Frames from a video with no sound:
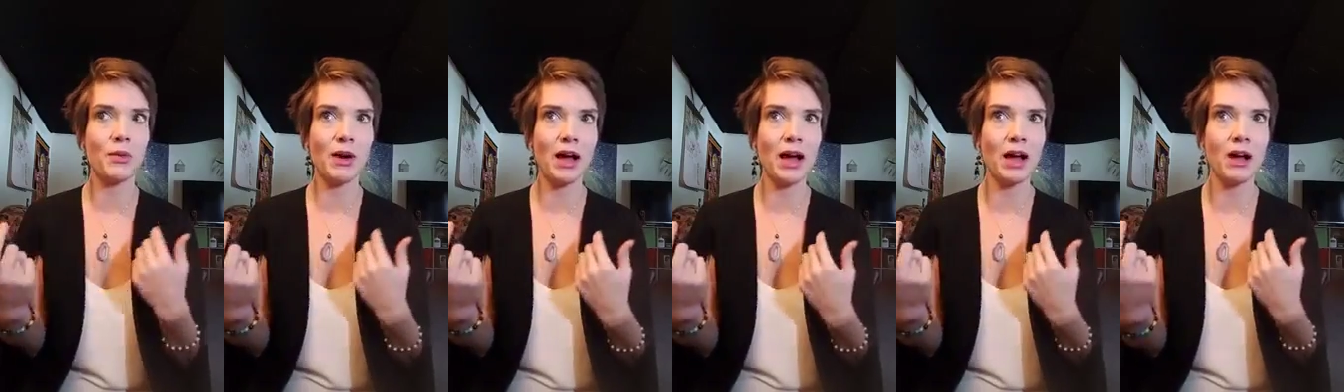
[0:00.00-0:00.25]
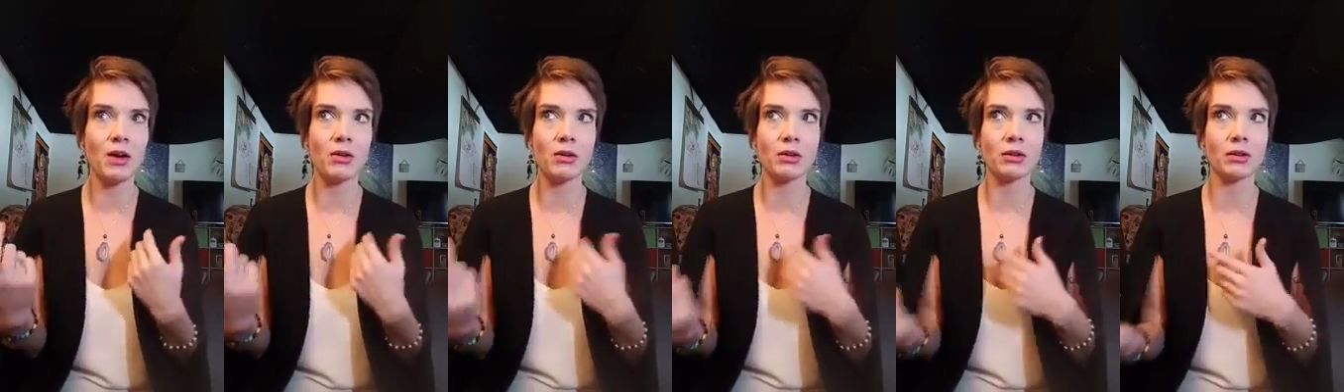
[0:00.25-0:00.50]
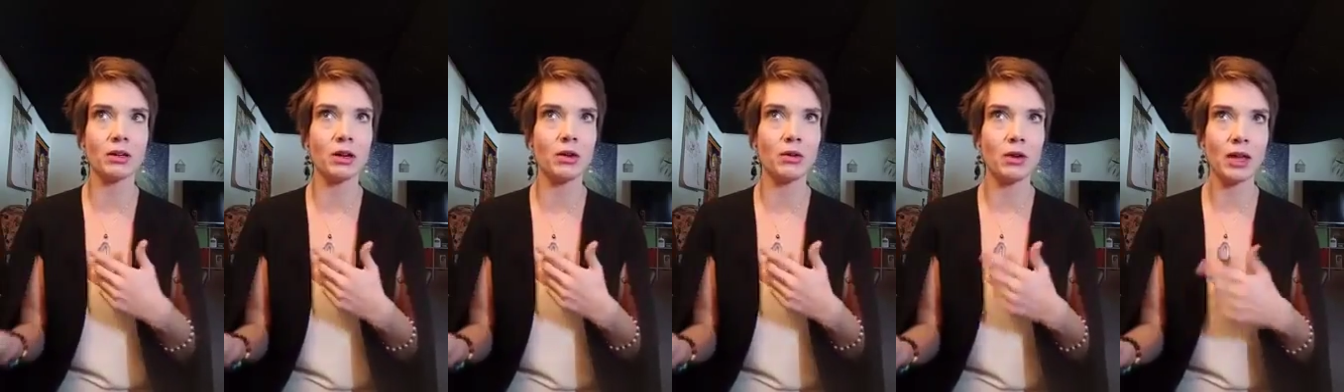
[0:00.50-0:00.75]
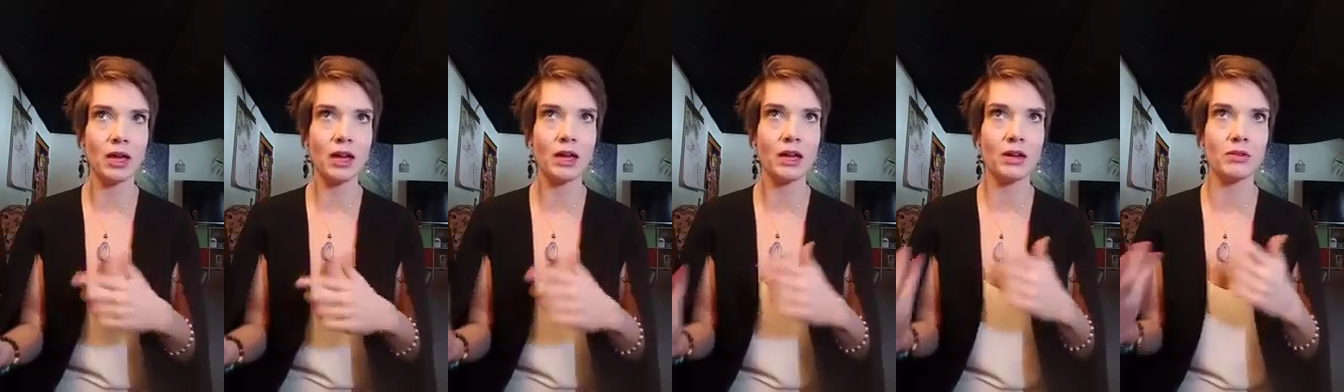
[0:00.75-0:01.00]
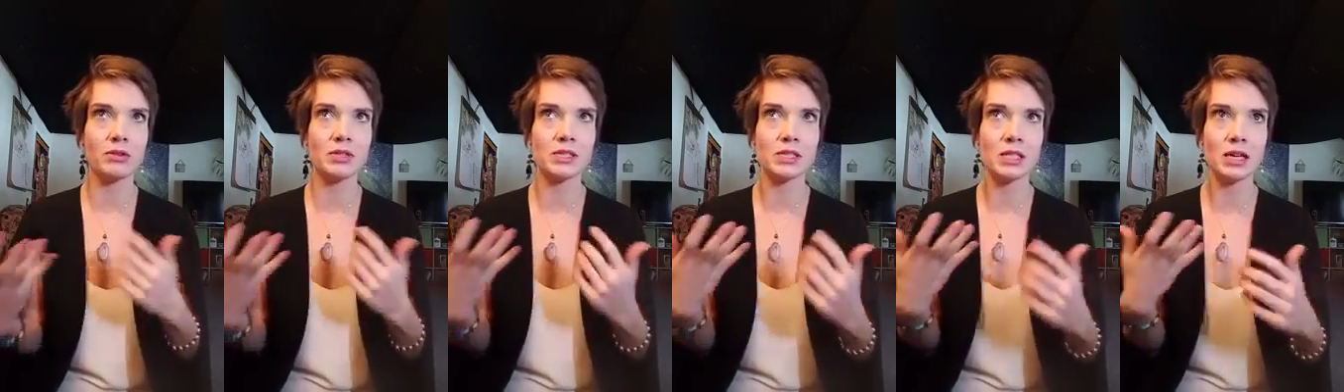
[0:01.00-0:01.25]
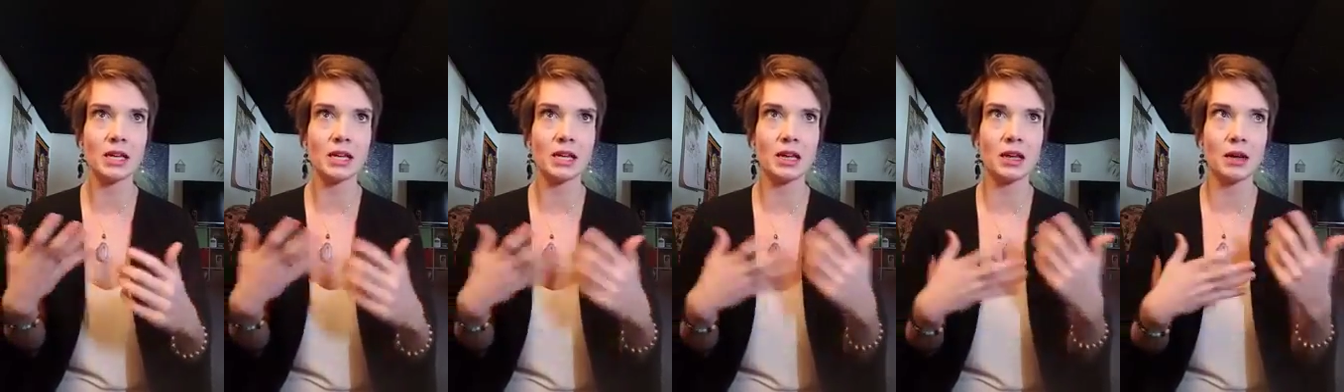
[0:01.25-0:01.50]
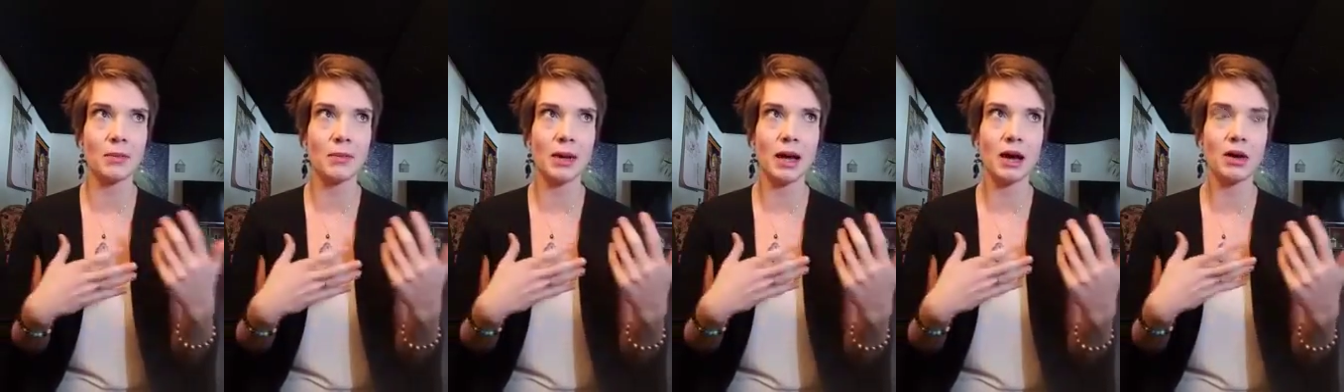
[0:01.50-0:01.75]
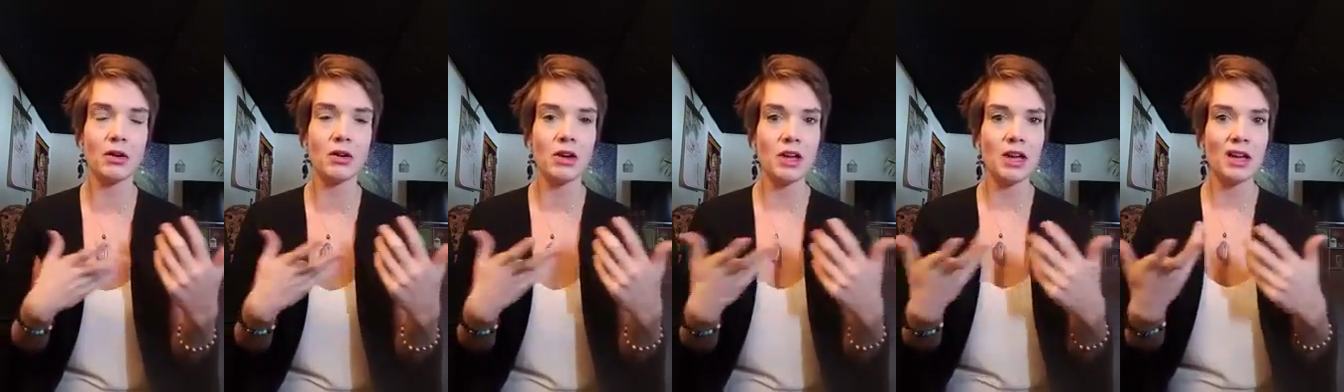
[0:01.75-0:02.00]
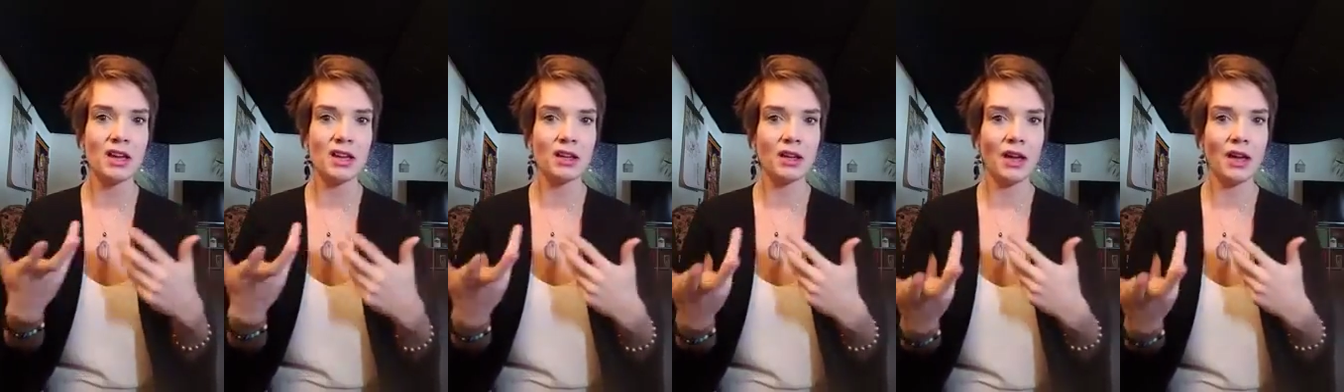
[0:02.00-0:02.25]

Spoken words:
wow, okay, I was thinking about